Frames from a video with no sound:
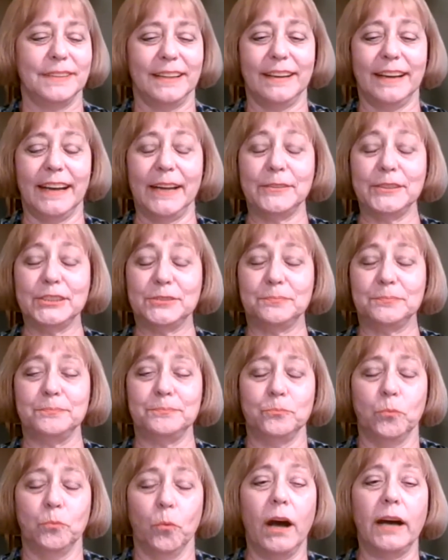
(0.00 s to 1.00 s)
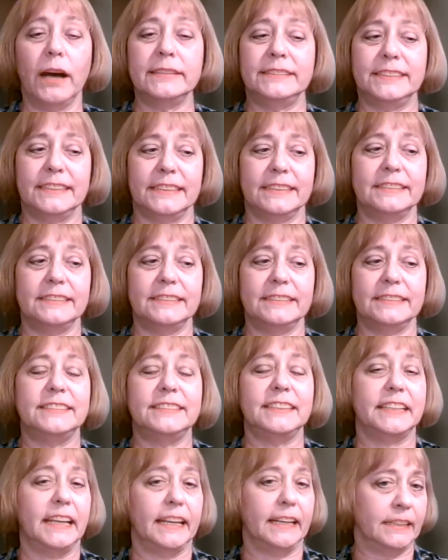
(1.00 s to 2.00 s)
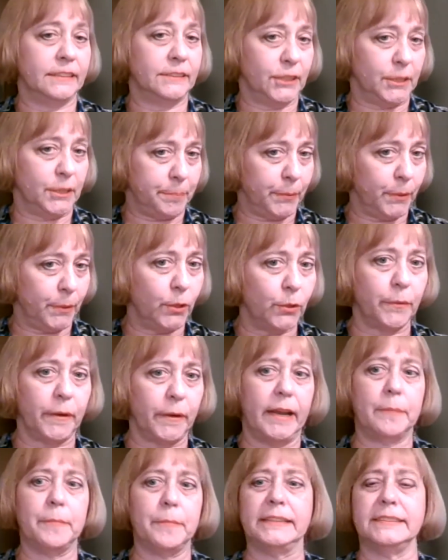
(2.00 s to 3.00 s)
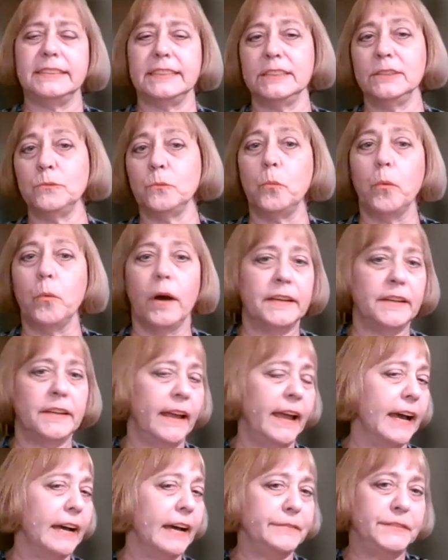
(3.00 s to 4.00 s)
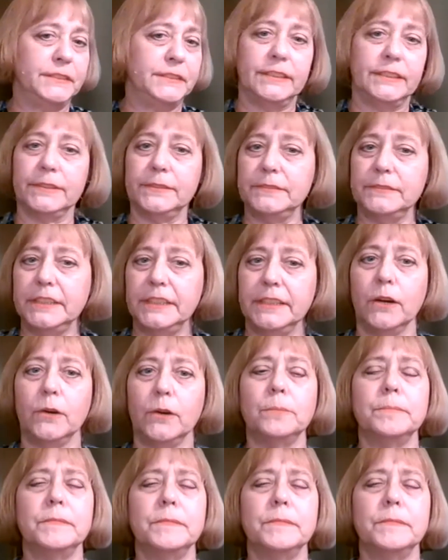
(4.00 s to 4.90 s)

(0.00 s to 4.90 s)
I was wanted to get into the program. I didn't want to have to, you know,